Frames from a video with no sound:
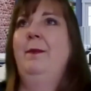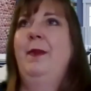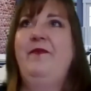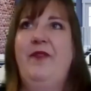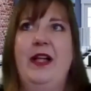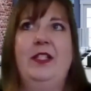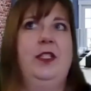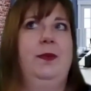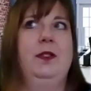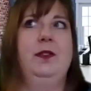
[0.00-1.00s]
My
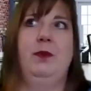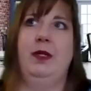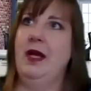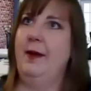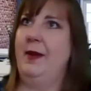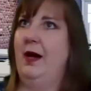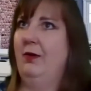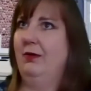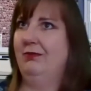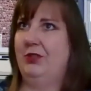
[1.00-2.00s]
vegetables would come
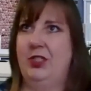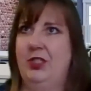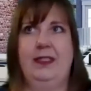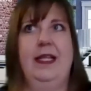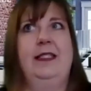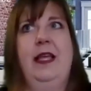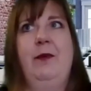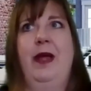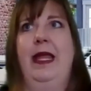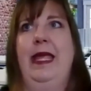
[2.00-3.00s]
out just as they
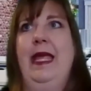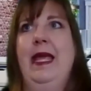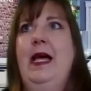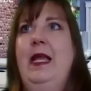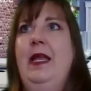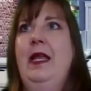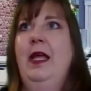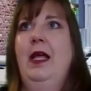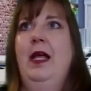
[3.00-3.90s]
went in.